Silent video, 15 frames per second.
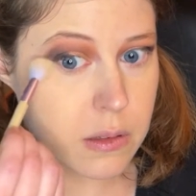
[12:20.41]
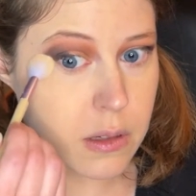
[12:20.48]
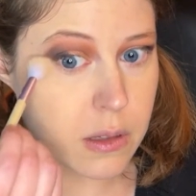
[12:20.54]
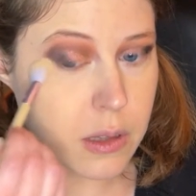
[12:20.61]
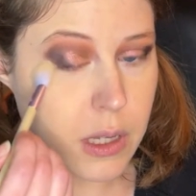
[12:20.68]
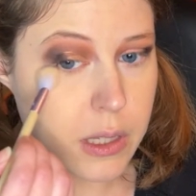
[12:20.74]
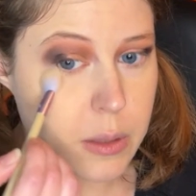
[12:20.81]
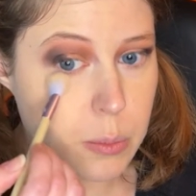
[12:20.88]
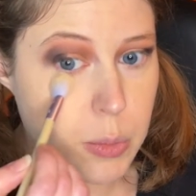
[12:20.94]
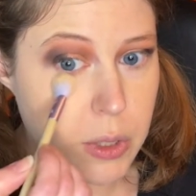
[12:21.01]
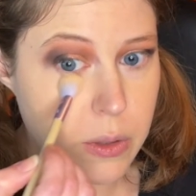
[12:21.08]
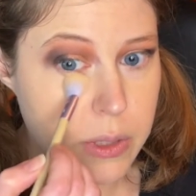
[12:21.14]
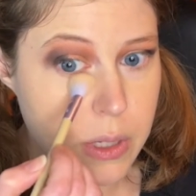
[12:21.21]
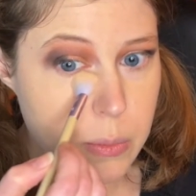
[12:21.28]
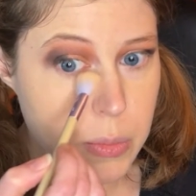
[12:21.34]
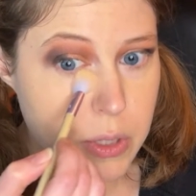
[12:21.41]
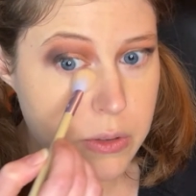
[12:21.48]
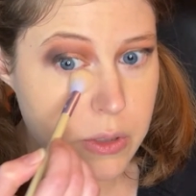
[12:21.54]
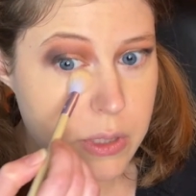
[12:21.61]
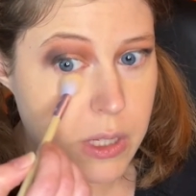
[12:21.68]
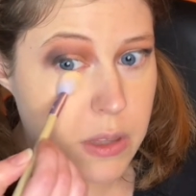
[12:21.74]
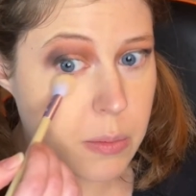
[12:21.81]
a lot of buildup
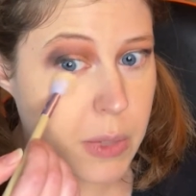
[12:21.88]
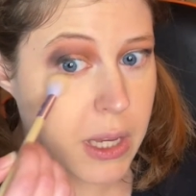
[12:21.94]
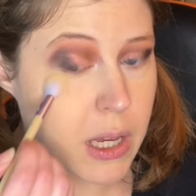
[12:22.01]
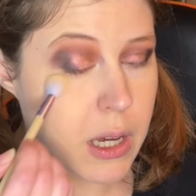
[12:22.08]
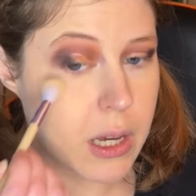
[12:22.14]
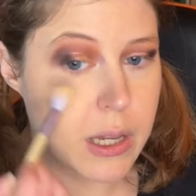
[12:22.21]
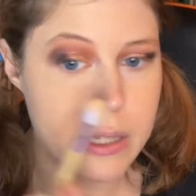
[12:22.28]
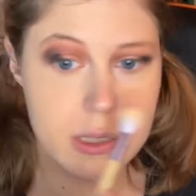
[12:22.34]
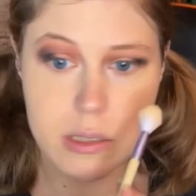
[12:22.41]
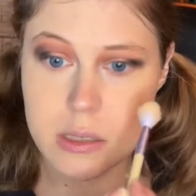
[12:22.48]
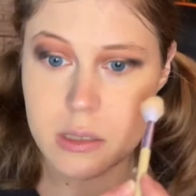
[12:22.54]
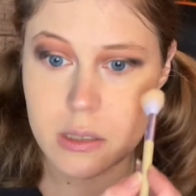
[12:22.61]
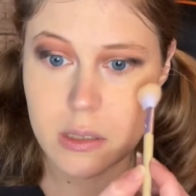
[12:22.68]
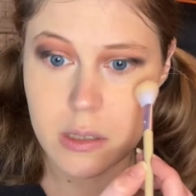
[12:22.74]
underneath my eyes.